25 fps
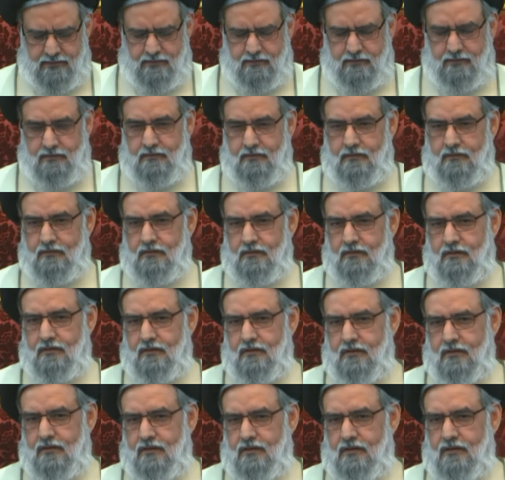
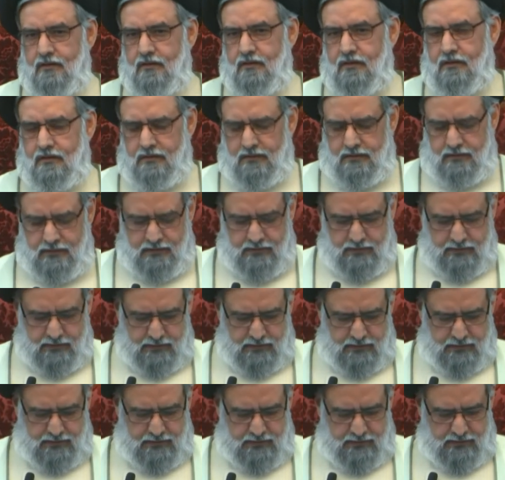
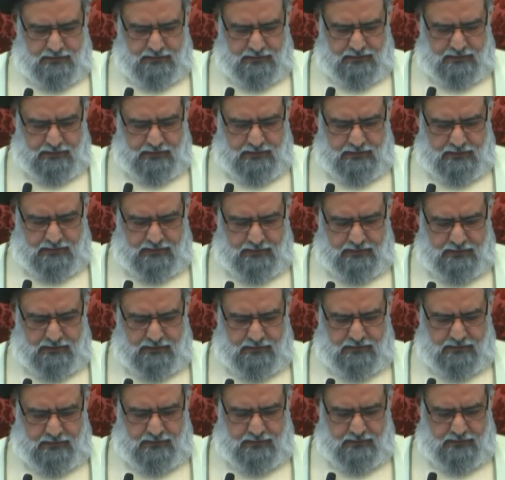
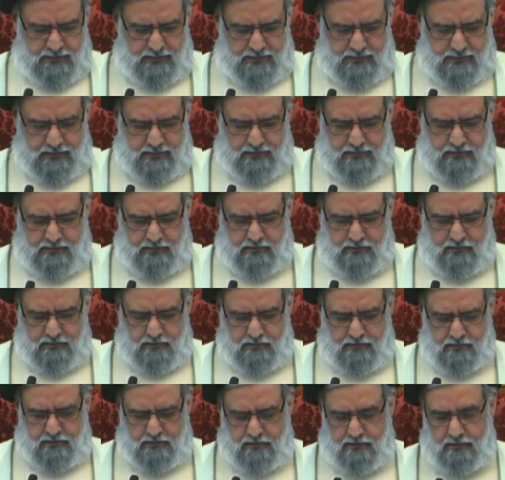
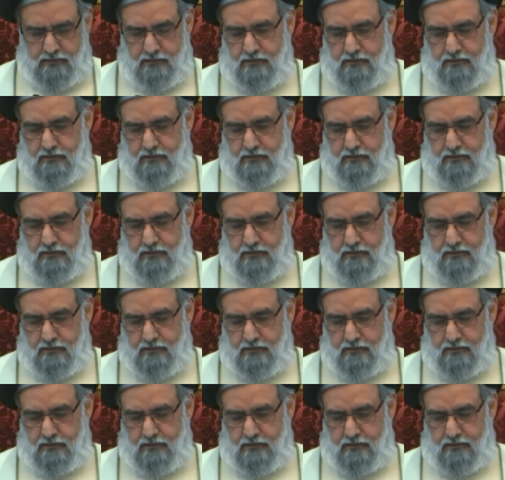Nothing is said.